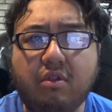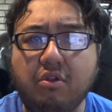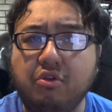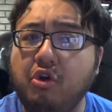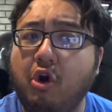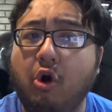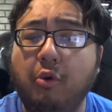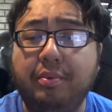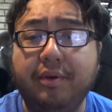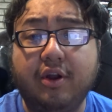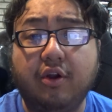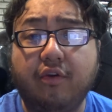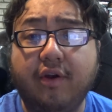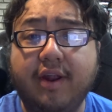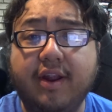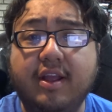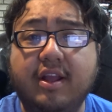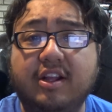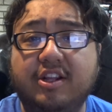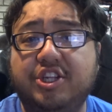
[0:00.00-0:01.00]
opened
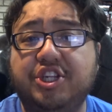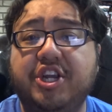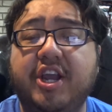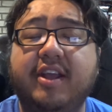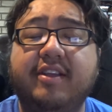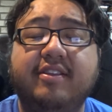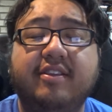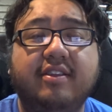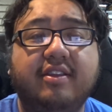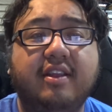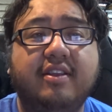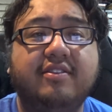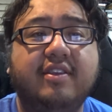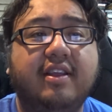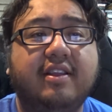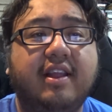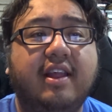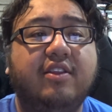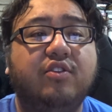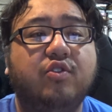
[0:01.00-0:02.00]
already and checked and things
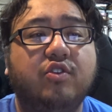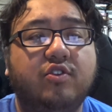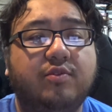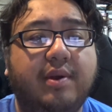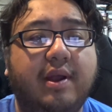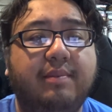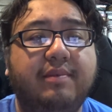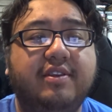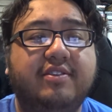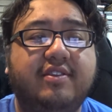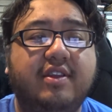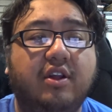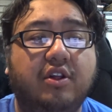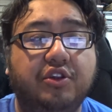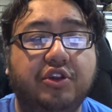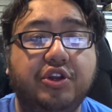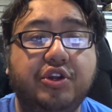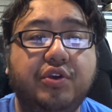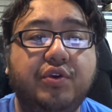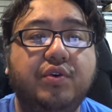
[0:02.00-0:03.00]
like that. This one's probably still
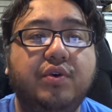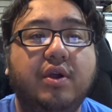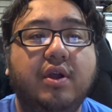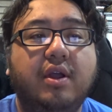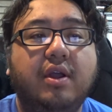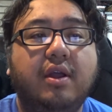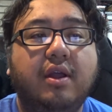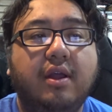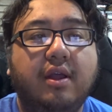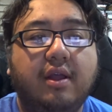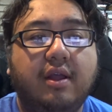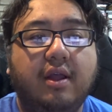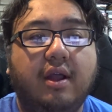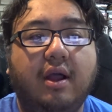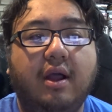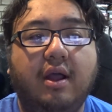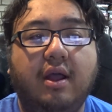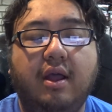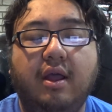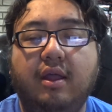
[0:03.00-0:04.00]
new
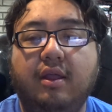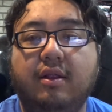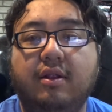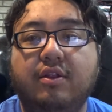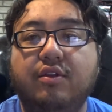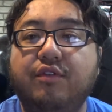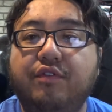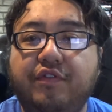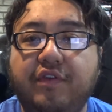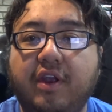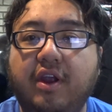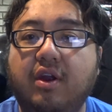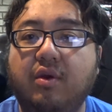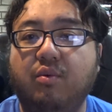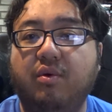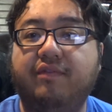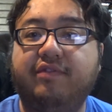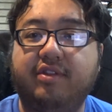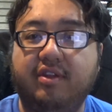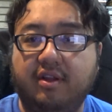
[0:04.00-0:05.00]
figure
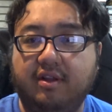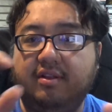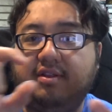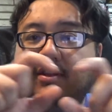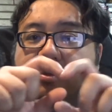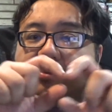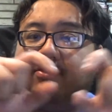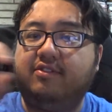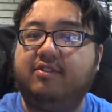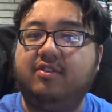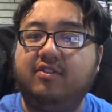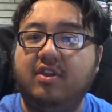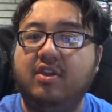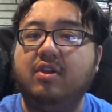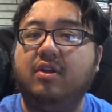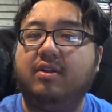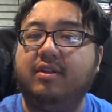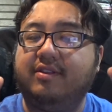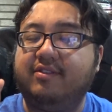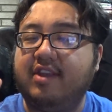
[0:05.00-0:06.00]
with the
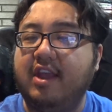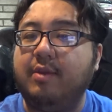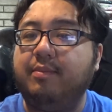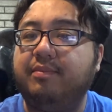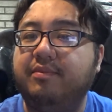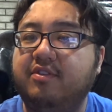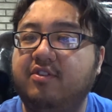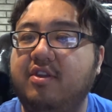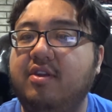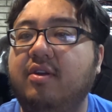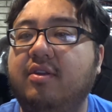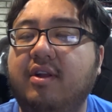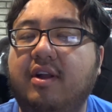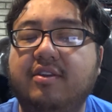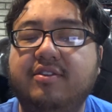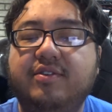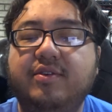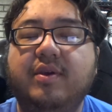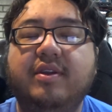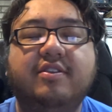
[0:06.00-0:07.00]
seal, the tape sealed
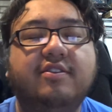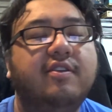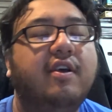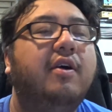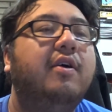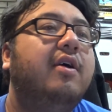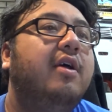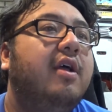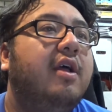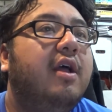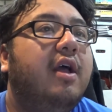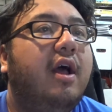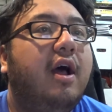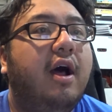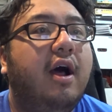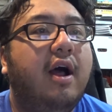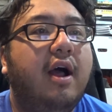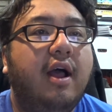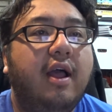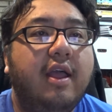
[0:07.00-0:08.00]
onto it. So
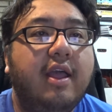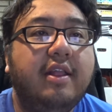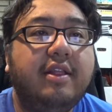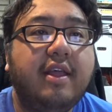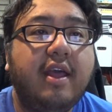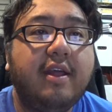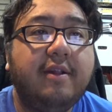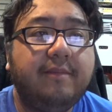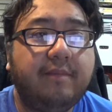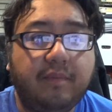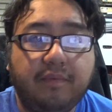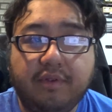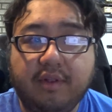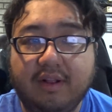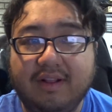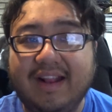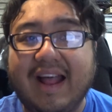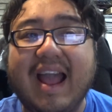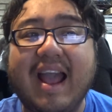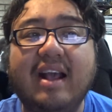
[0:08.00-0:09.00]
and then
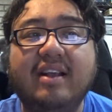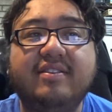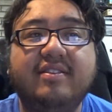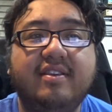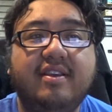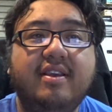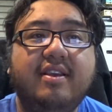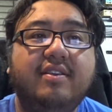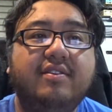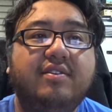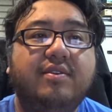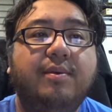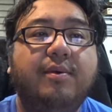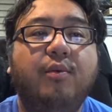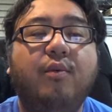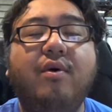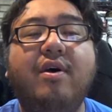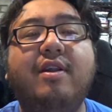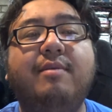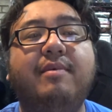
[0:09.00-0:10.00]
last is
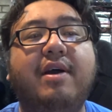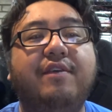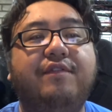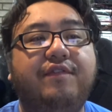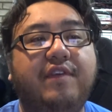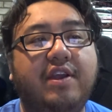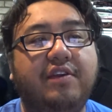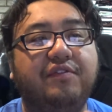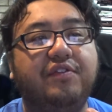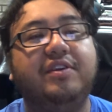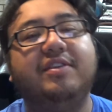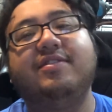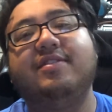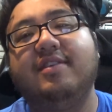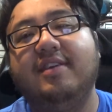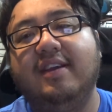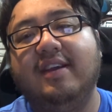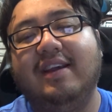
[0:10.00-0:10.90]
one of my favorites,